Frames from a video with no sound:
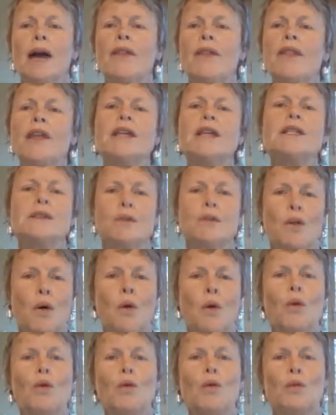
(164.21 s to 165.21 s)
These are
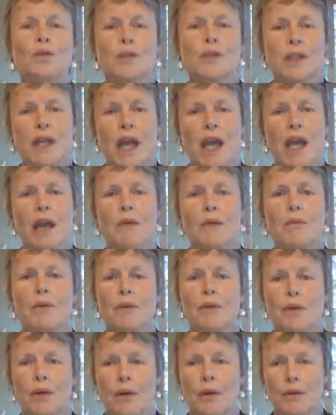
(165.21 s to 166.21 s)
all to keep
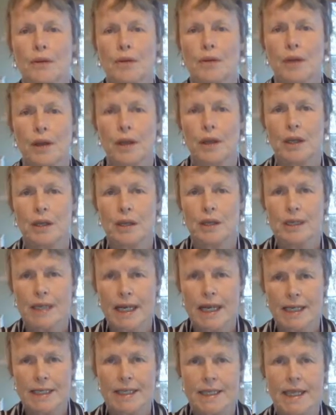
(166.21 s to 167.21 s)
the
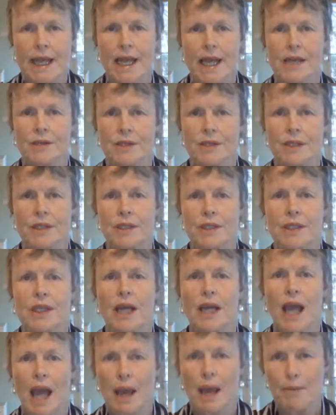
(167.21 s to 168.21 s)
tax accountant
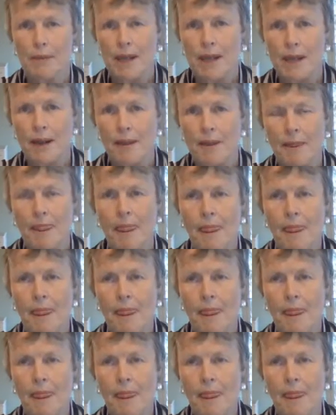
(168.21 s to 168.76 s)
happy.